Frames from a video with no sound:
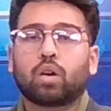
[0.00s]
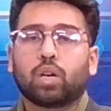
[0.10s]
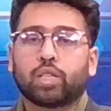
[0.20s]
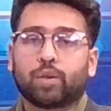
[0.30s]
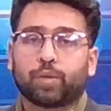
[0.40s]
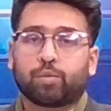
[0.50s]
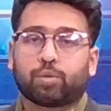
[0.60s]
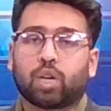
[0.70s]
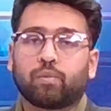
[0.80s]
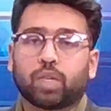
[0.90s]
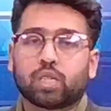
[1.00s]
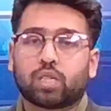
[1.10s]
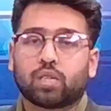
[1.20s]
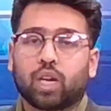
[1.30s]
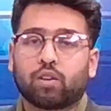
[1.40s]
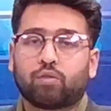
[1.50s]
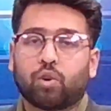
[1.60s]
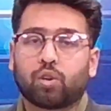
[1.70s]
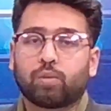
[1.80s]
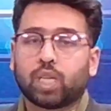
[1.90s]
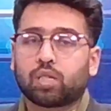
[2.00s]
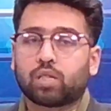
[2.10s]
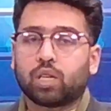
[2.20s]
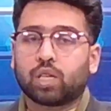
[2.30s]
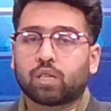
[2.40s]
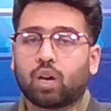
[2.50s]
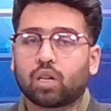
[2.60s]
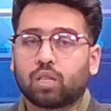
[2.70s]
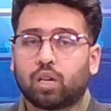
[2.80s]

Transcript: Deputy Prime Minister and Foreign Minister Ishaq Dar